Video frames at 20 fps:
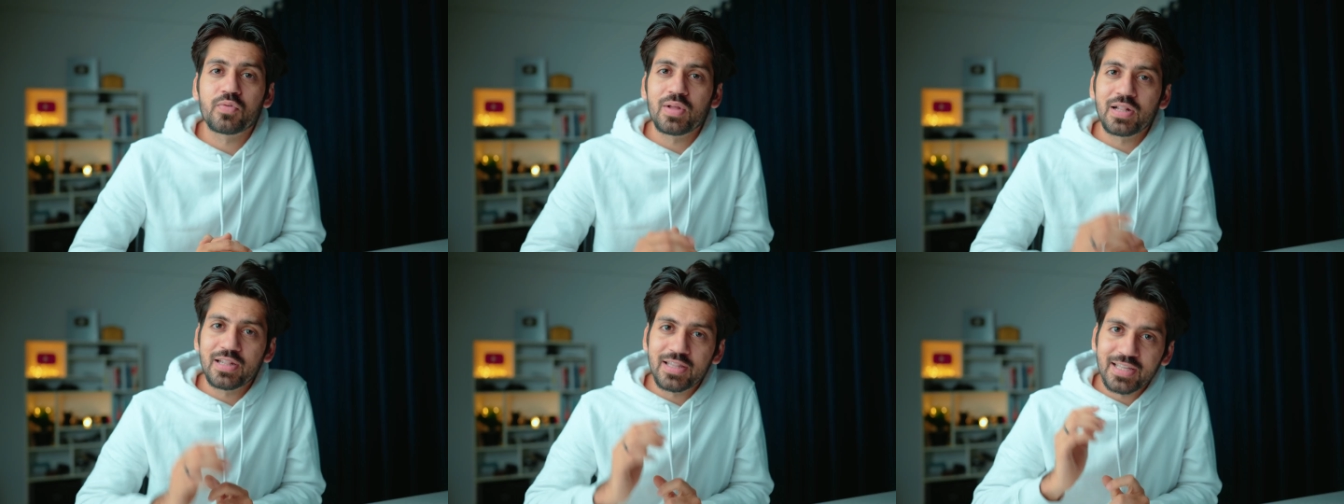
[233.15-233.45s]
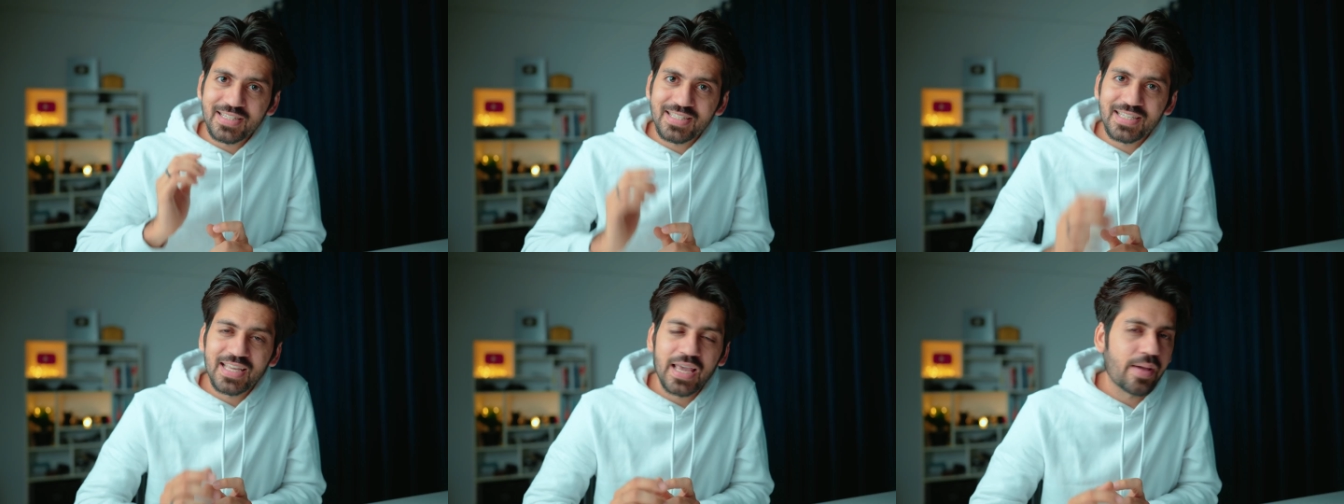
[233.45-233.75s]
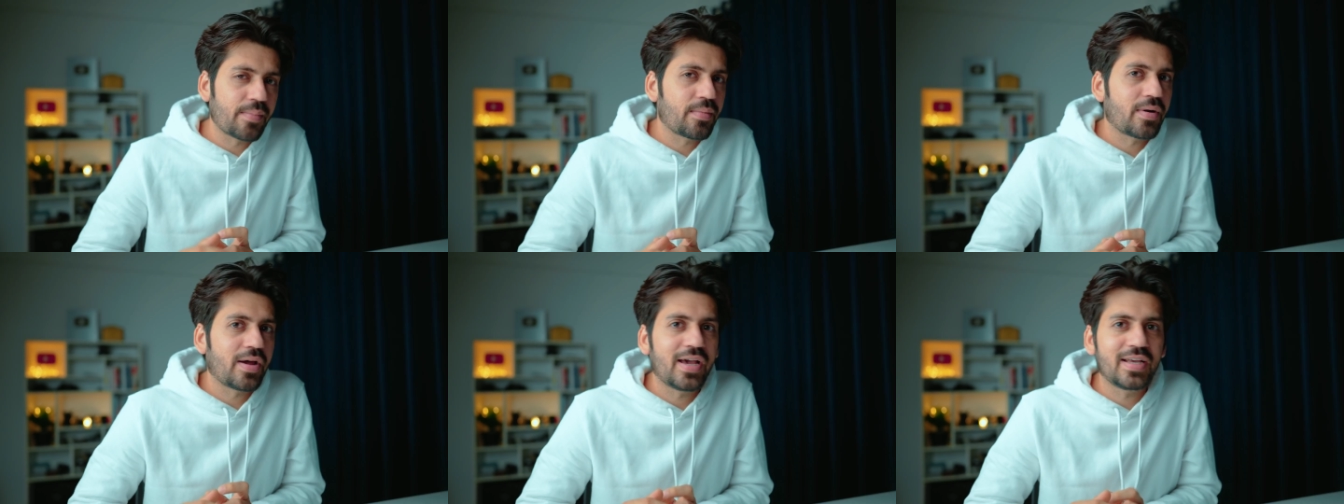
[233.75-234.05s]
Well, this
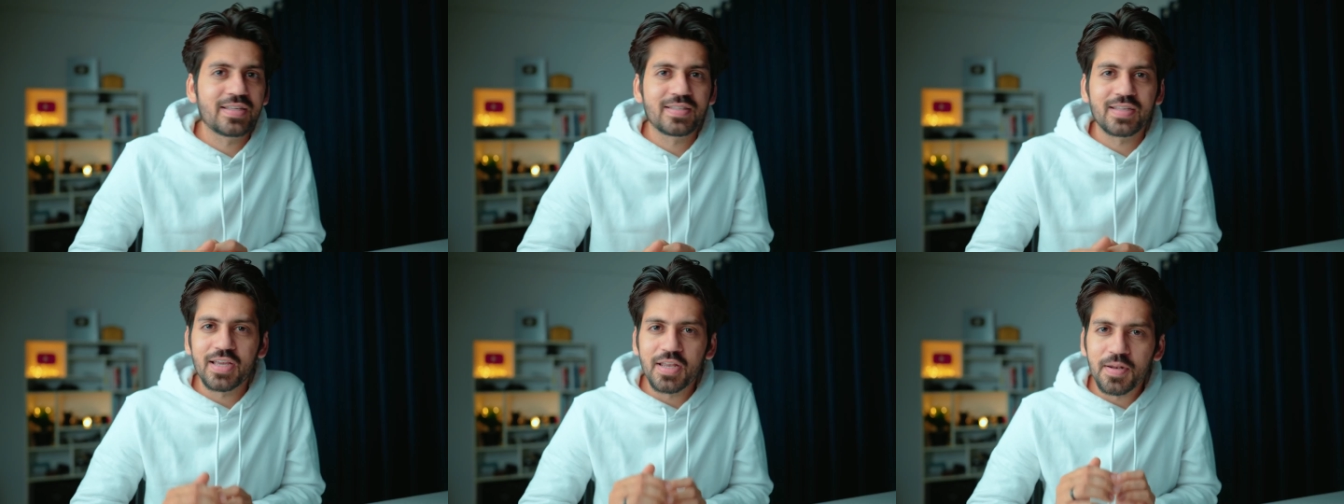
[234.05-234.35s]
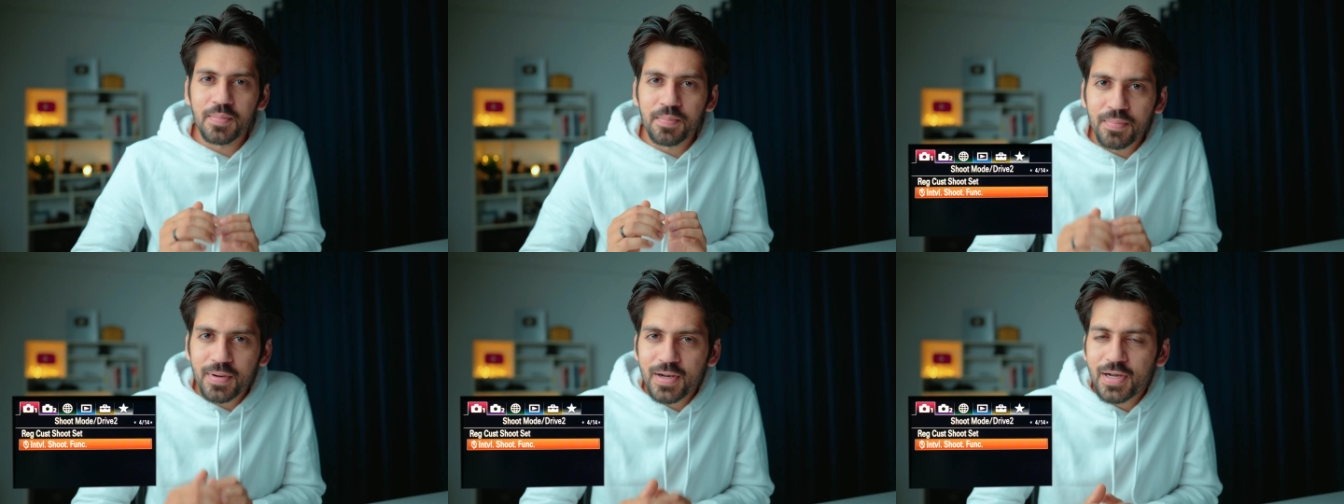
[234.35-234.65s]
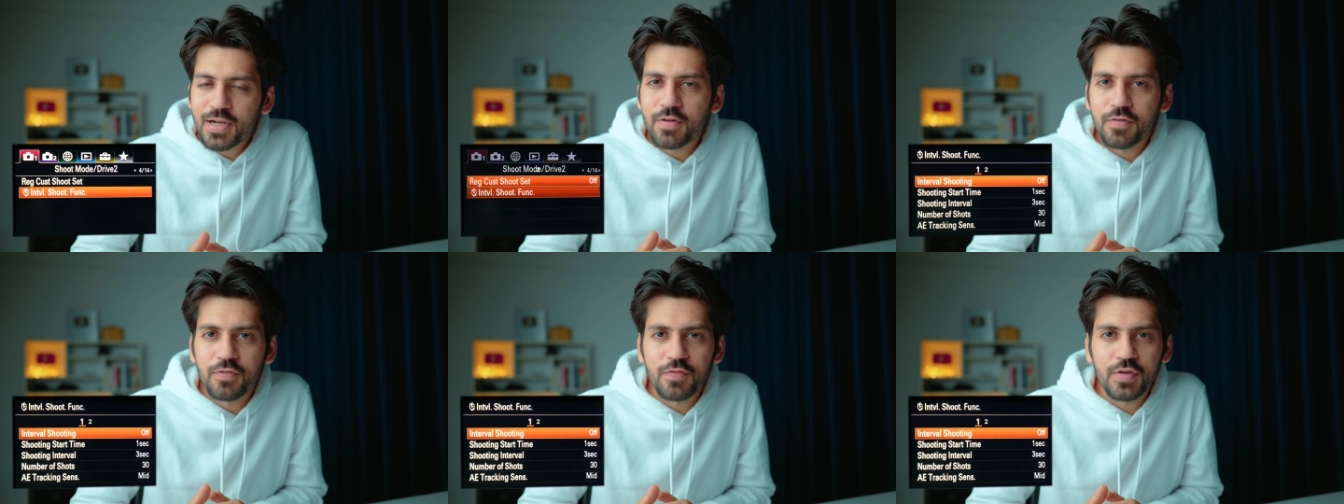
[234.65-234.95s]
camera has
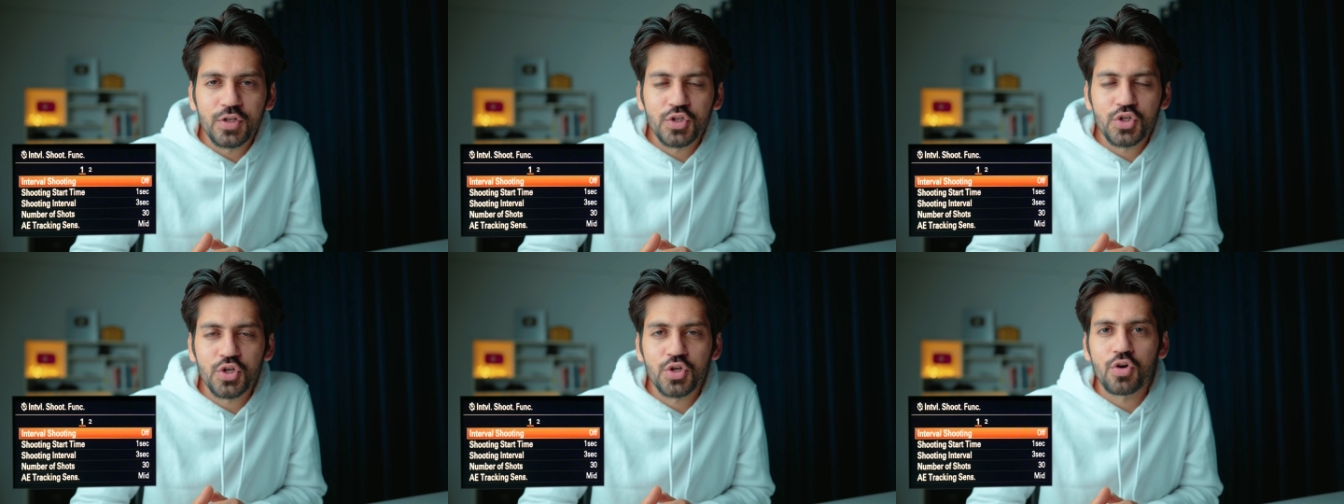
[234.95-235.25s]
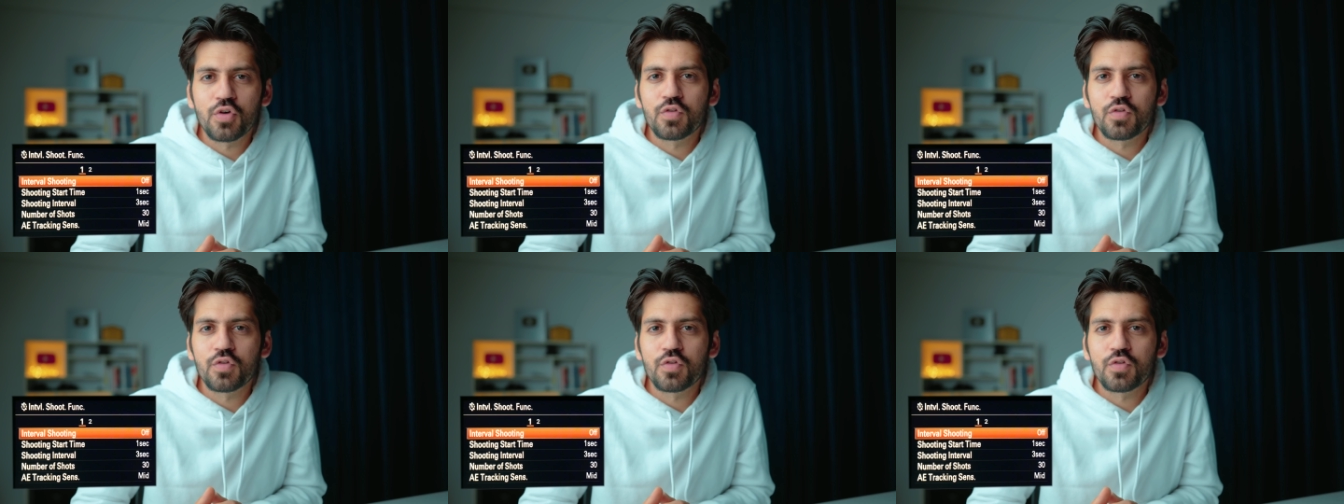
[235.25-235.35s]
inbuilt feature